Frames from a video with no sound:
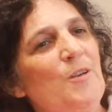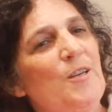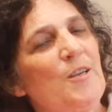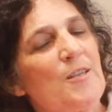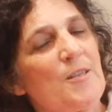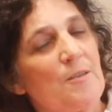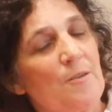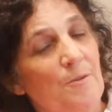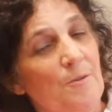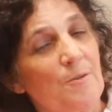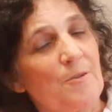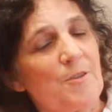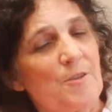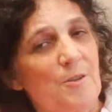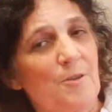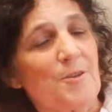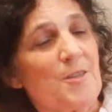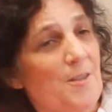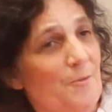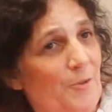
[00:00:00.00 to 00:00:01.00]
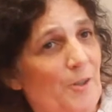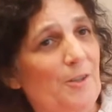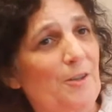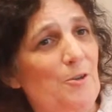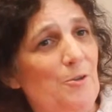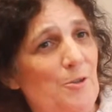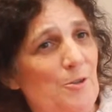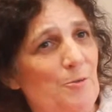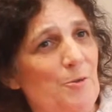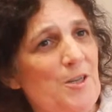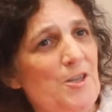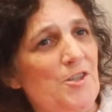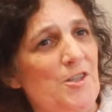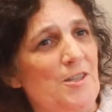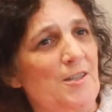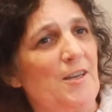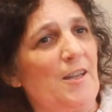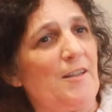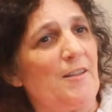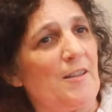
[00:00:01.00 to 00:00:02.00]
So it's a very good
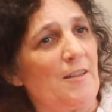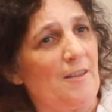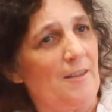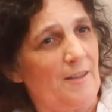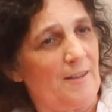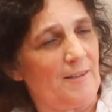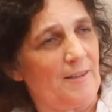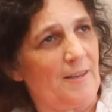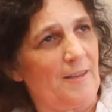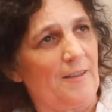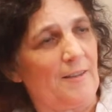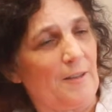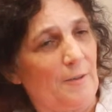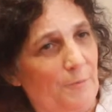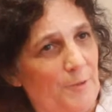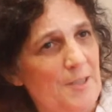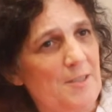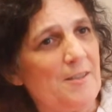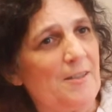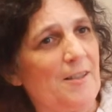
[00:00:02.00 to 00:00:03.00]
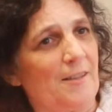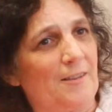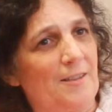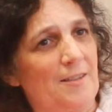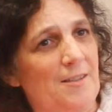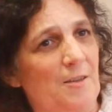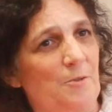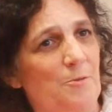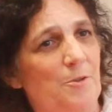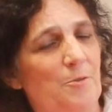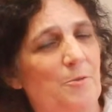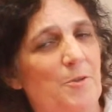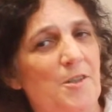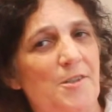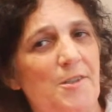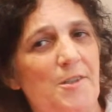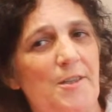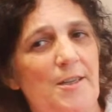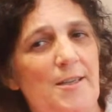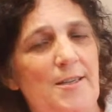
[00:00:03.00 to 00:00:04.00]
question, and the reason that it's a good
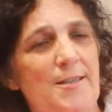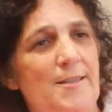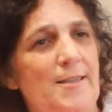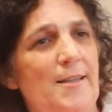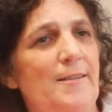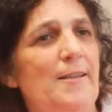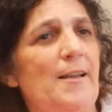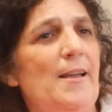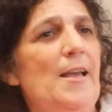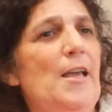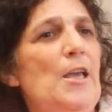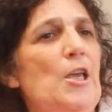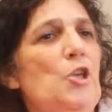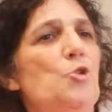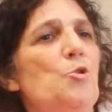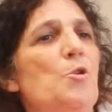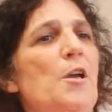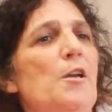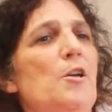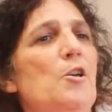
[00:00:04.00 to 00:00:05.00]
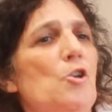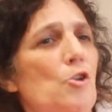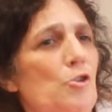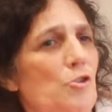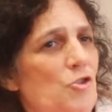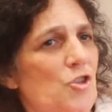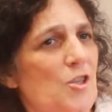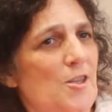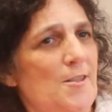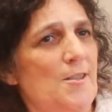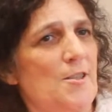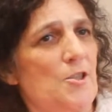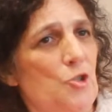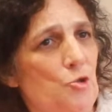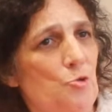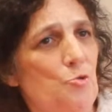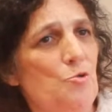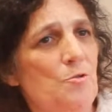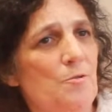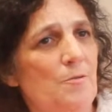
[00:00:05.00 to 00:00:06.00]
question is that you cannot just
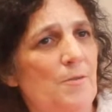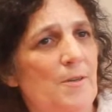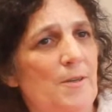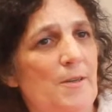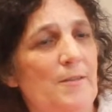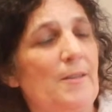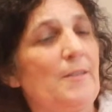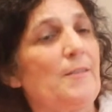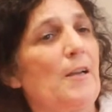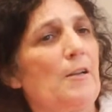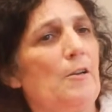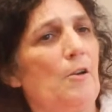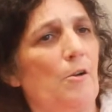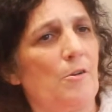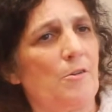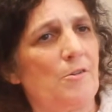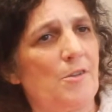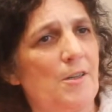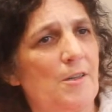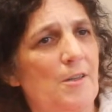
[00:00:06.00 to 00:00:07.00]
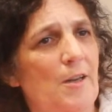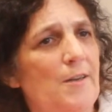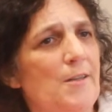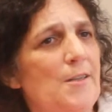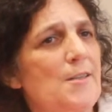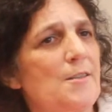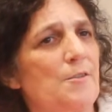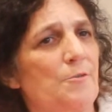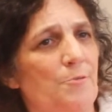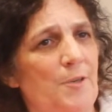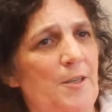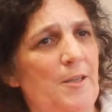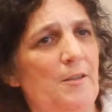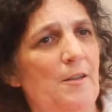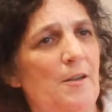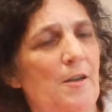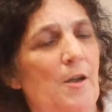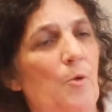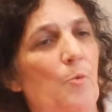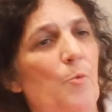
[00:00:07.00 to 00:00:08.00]
do the technology and just read
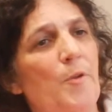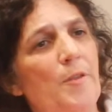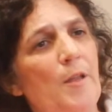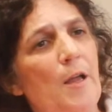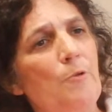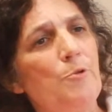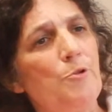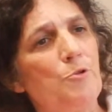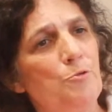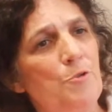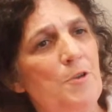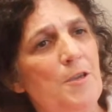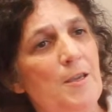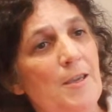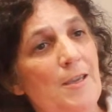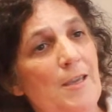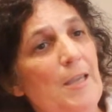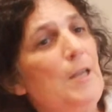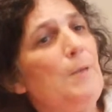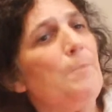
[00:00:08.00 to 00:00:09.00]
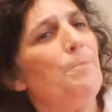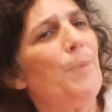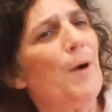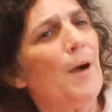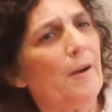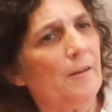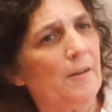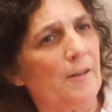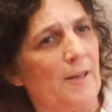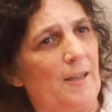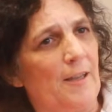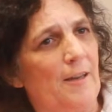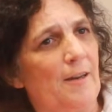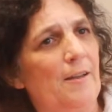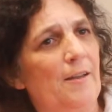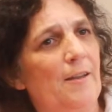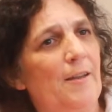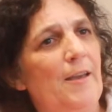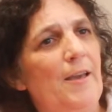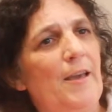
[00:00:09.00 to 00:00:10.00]
without doing in parallel
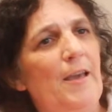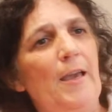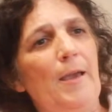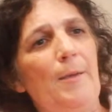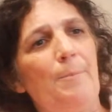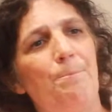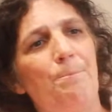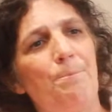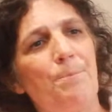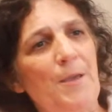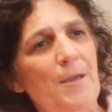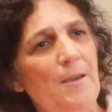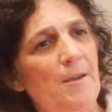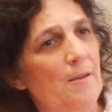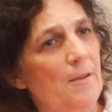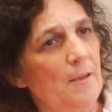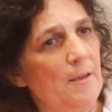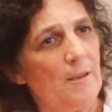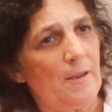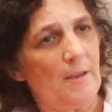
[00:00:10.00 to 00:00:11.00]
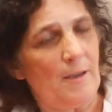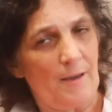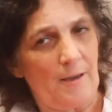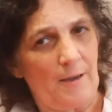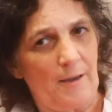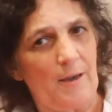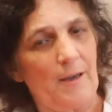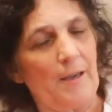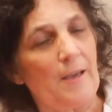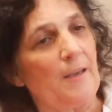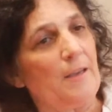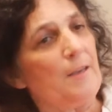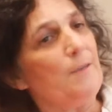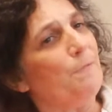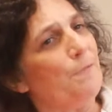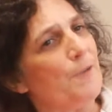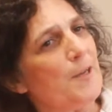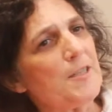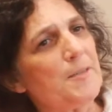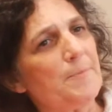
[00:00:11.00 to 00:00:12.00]
a big
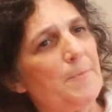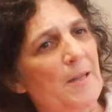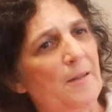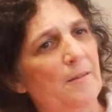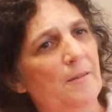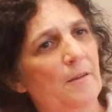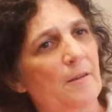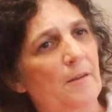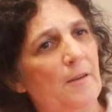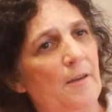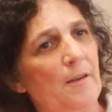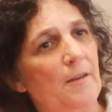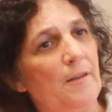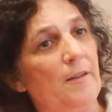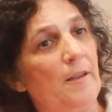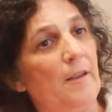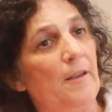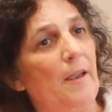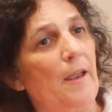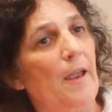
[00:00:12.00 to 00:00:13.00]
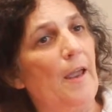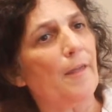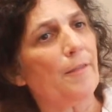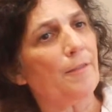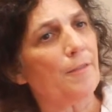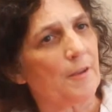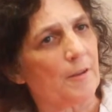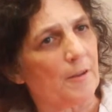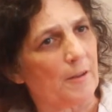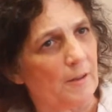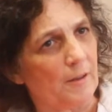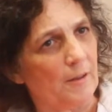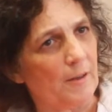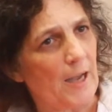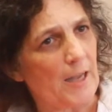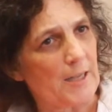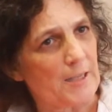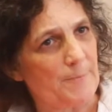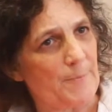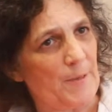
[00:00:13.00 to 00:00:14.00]
investment in the ethical
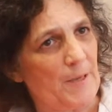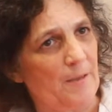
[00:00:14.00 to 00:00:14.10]
aspect.